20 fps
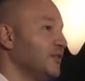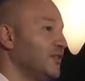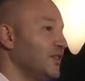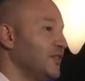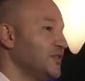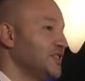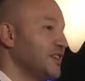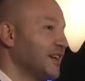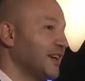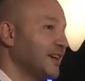
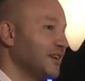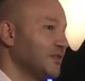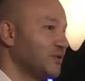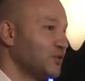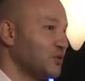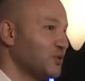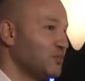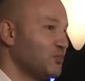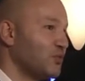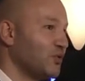First of
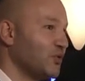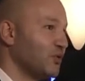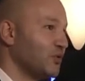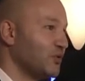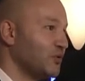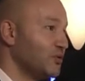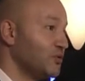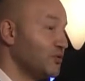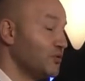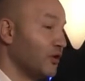all, I euh, would like
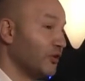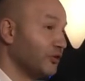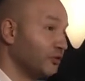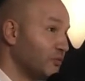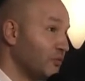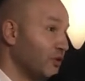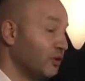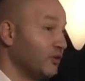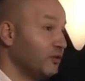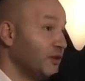to
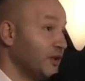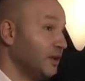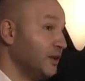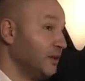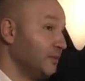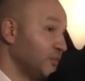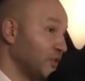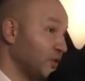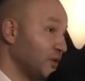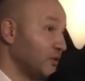thank
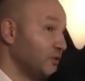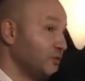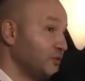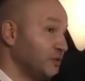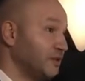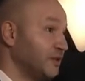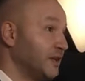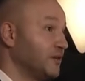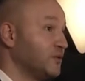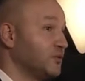euh,
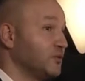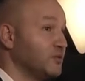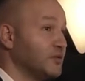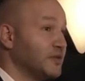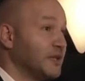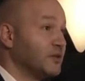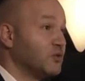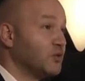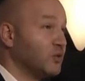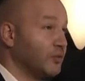
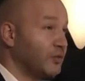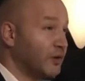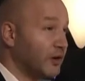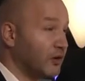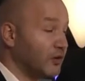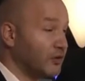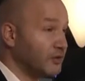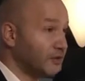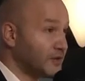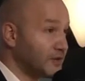everyone
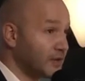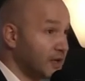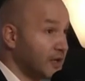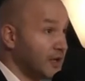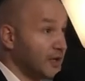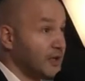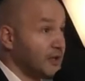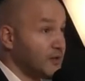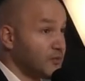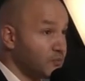who
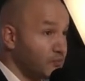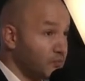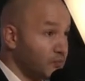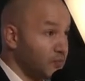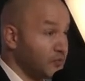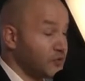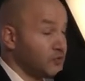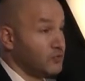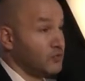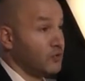has been with
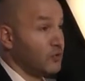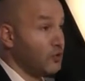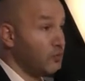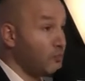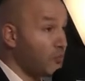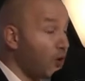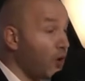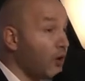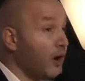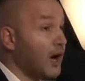us
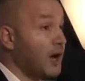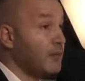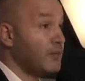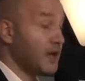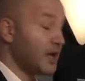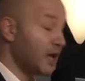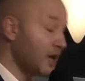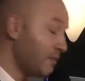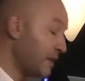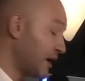
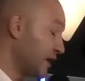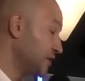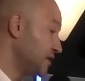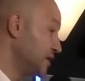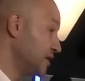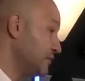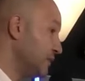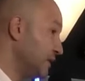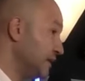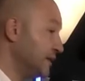throughout the
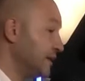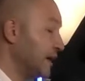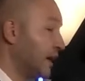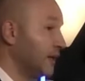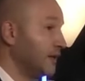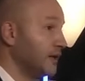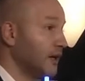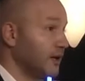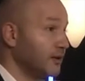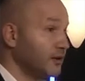conference,
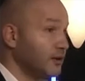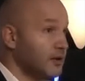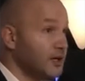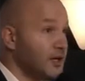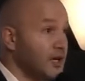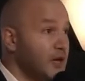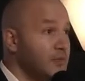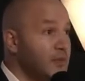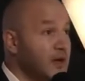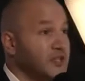
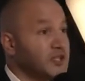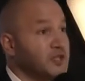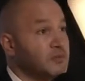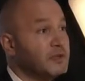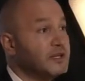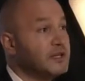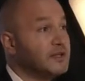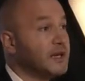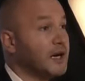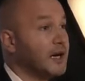
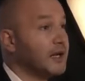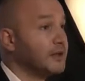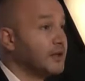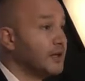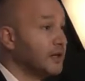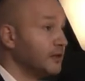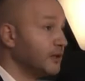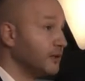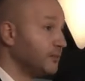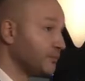all
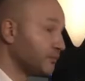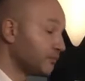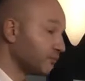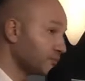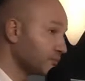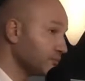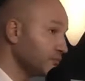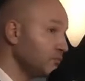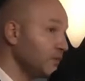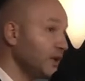throughout the
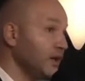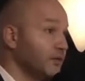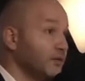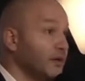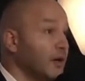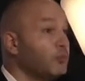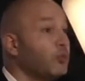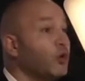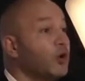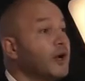Emerging
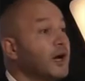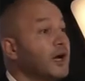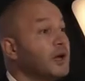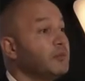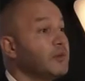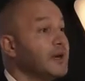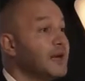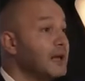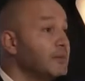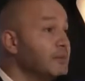Mediterranean
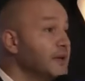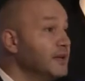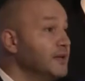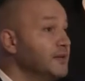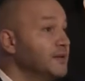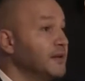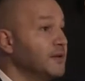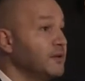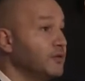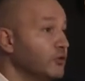Programme
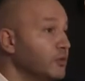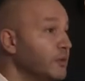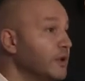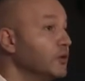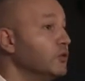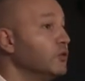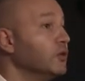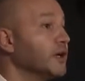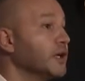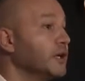as well,
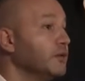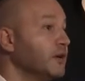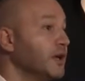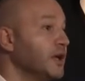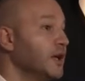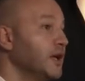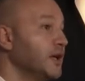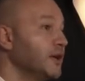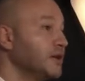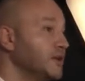
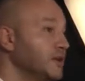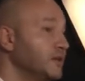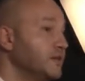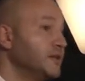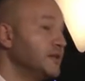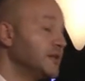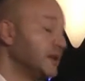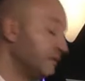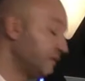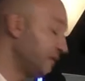
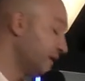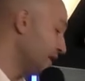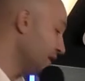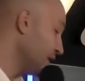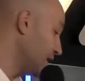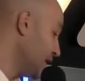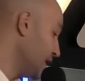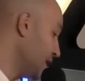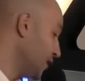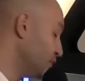as well as
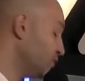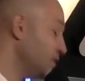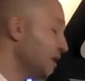the